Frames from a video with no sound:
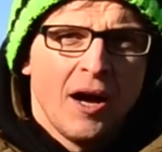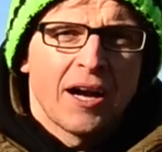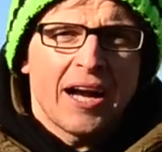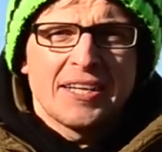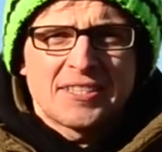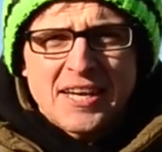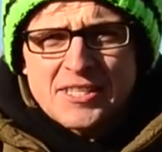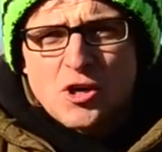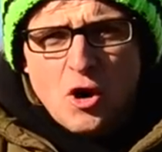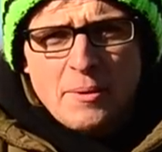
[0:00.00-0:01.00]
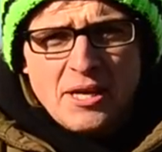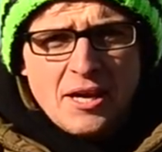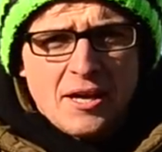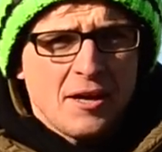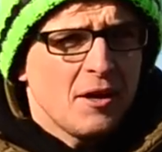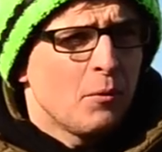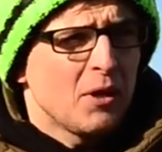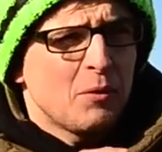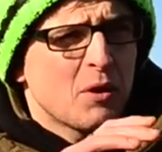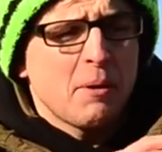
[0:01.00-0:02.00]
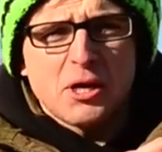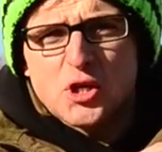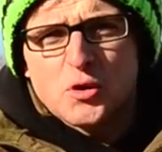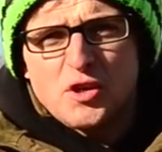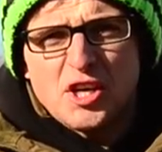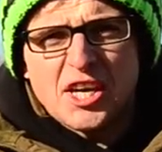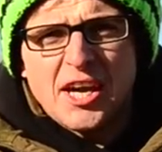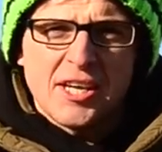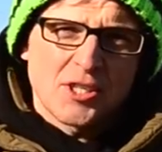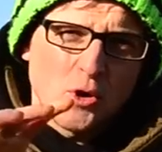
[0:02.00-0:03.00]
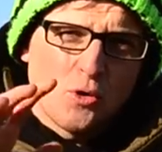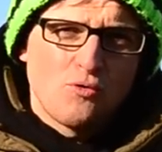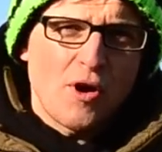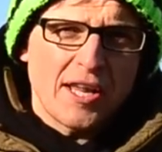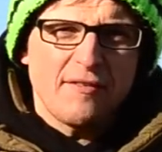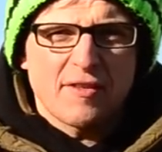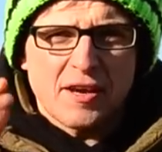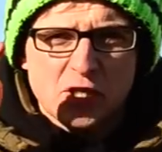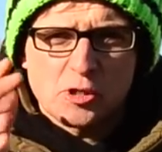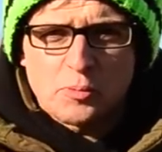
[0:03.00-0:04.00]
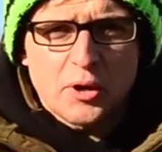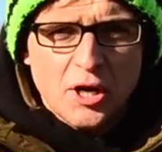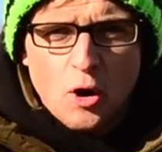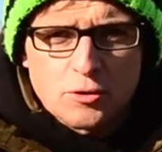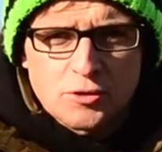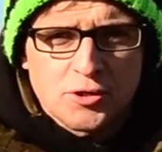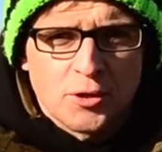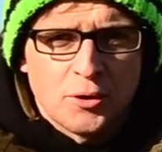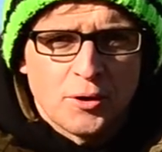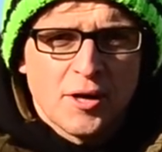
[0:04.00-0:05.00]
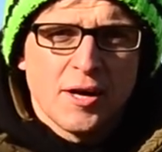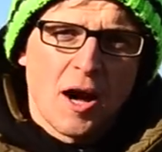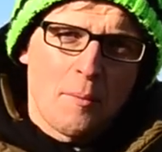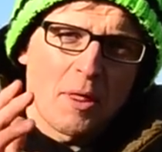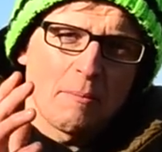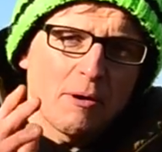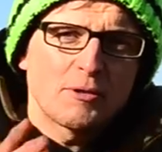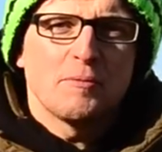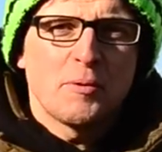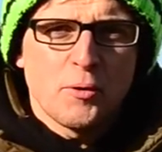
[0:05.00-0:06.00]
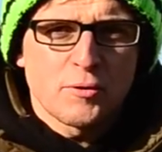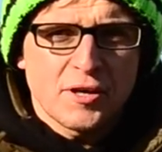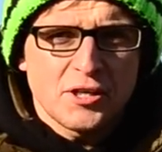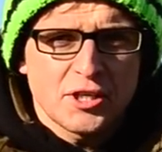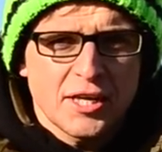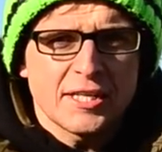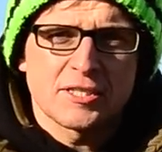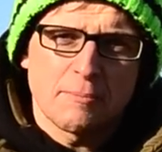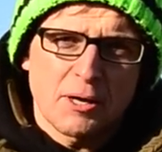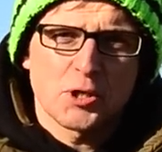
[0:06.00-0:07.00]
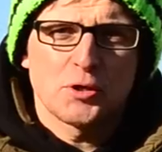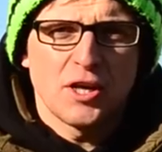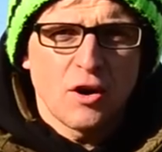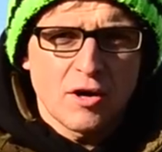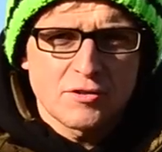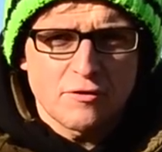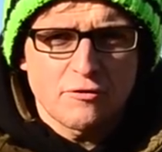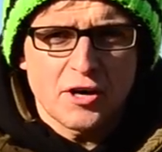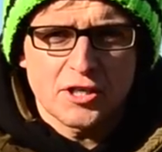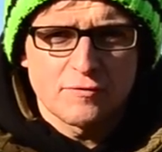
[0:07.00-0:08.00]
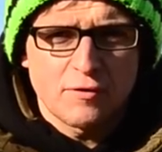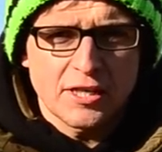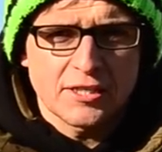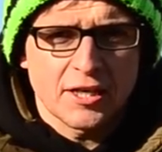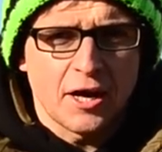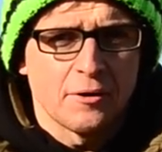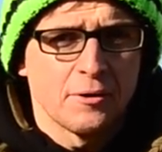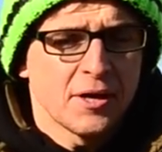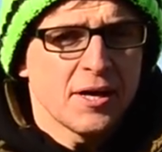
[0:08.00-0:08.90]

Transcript: Okay, it's that time of year when you want to make sure that your kit is all ready for that spring onslaught. And one of the most important things you need is to make sure your line's refreshed and ready to go.